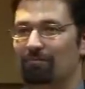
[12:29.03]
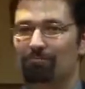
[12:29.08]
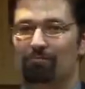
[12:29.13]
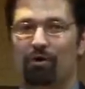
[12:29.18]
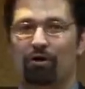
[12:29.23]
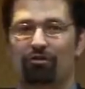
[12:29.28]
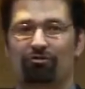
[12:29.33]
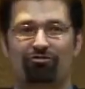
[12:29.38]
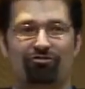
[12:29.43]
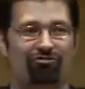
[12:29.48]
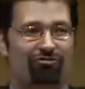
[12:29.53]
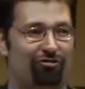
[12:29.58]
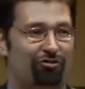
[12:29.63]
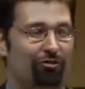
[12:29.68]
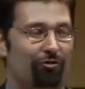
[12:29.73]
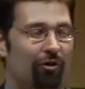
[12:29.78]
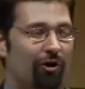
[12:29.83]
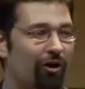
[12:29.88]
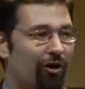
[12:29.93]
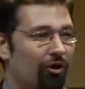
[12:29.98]
most
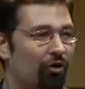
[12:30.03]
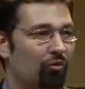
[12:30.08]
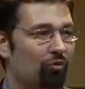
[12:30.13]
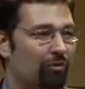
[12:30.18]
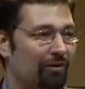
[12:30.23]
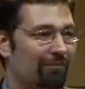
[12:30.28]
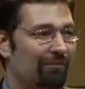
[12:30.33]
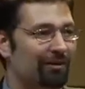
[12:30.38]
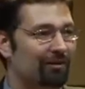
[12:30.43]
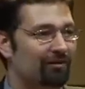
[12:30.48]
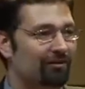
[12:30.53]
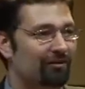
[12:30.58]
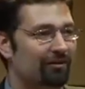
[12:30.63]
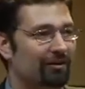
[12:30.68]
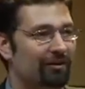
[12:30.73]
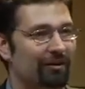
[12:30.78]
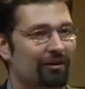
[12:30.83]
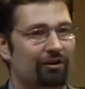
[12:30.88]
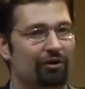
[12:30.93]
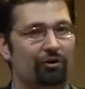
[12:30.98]
to all women
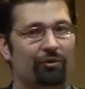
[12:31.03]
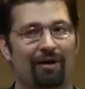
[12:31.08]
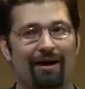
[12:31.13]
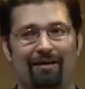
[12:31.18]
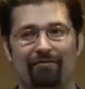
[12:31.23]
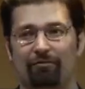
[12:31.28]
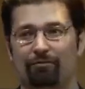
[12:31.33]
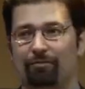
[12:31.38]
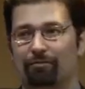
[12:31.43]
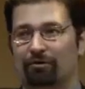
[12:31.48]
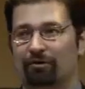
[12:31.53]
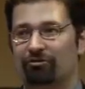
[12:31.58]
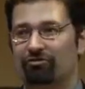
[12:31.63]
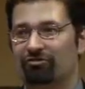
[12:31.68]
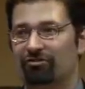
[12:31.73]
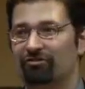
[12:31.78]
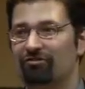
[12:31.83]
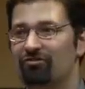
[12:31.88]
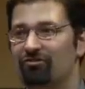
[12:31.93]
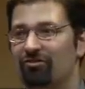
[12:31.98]
who have
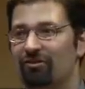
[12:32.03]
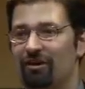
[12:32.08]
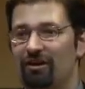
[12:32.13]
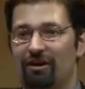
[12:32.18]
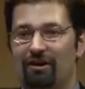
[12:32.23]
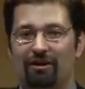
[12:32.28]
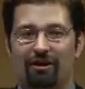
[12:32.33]
abortions.